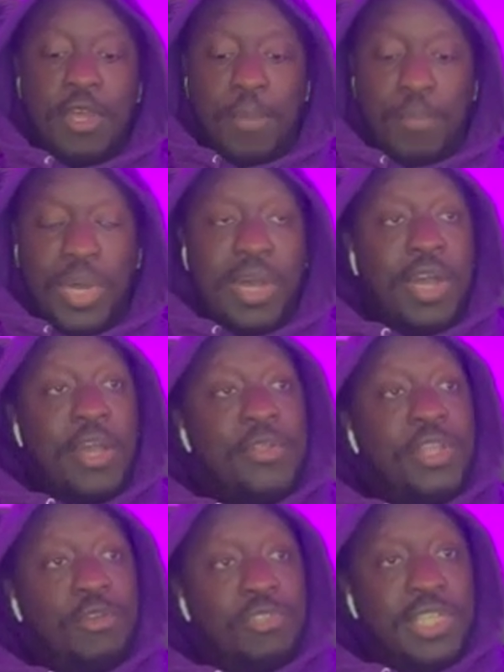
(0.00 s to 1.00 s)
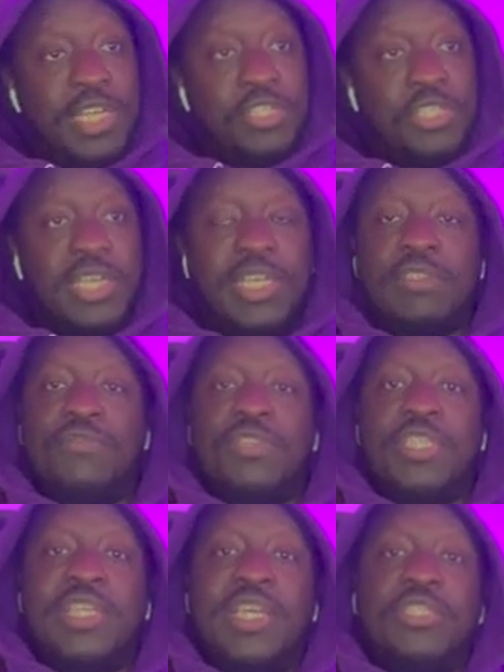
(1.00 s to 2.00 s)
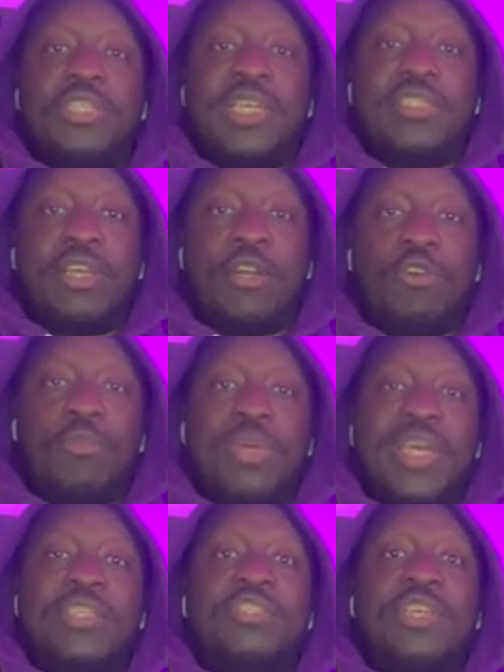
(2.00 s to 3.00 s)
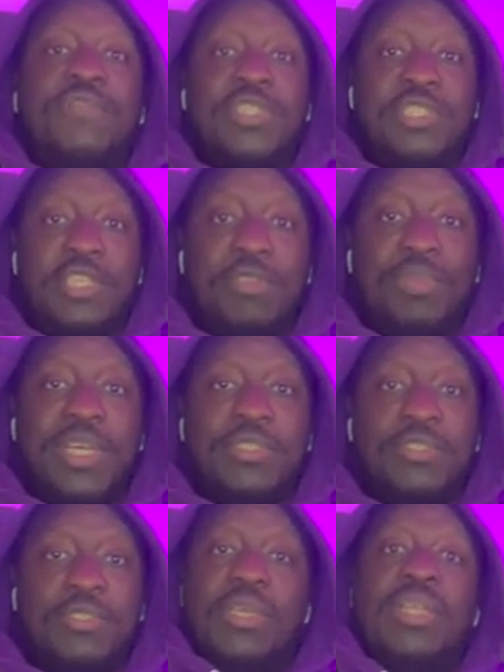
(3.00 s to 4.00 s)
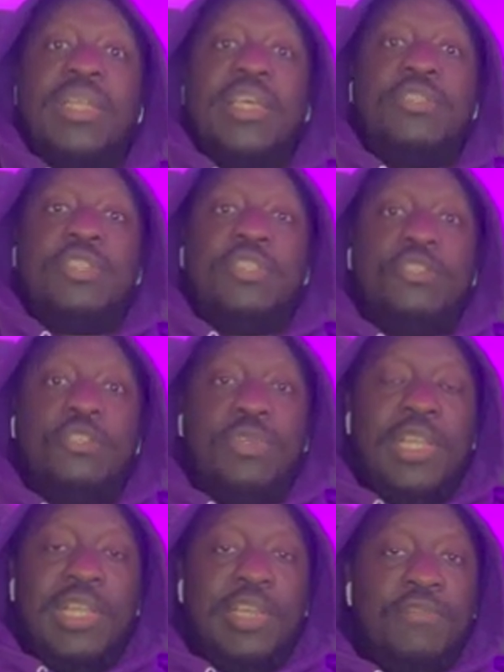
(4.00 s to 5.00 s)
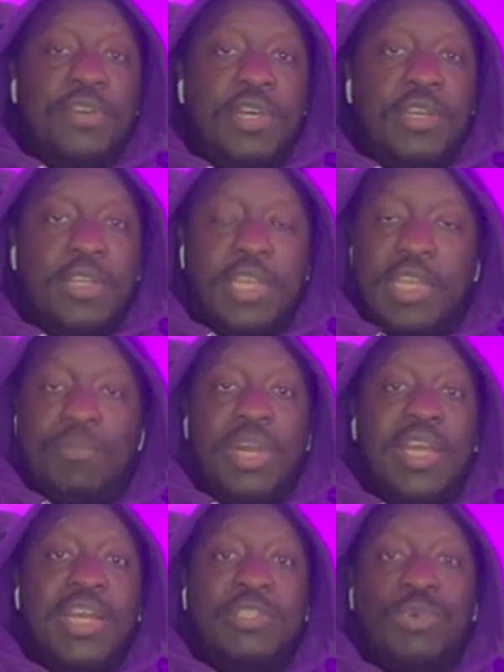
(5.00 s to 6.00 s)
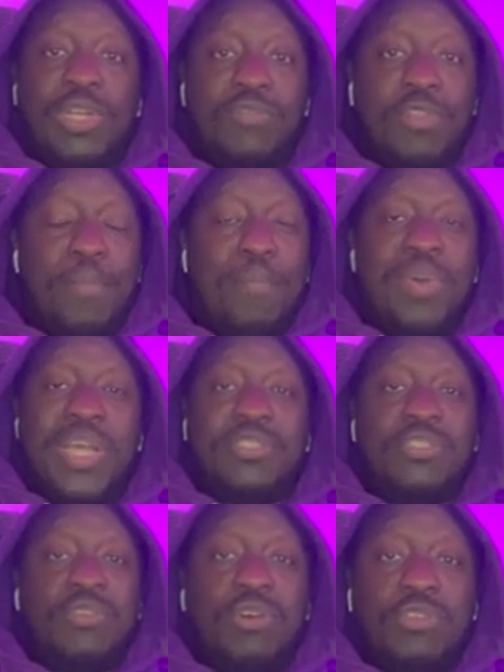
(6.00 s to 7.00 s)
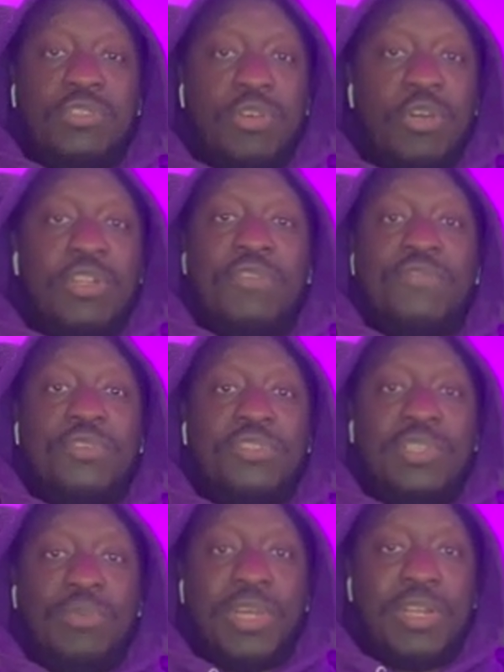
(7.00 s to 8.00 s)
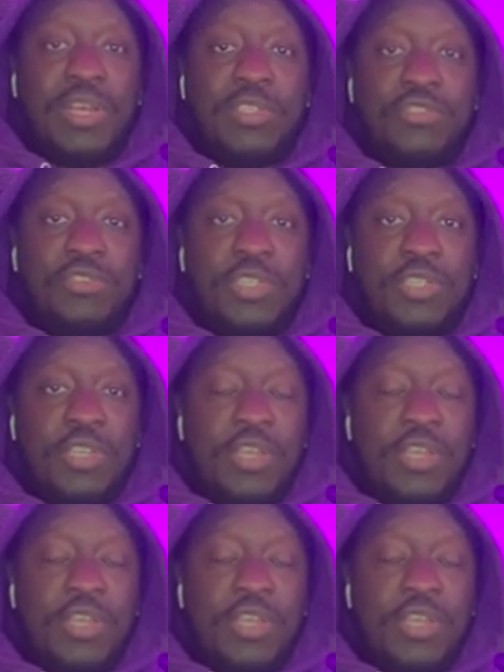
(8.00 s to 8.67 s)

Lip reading: But I only own 10 shares, and for the 10 shares, I've got paid 17p. Next is Unilever. In my eyes, one of the best stocks on the FTSE 100.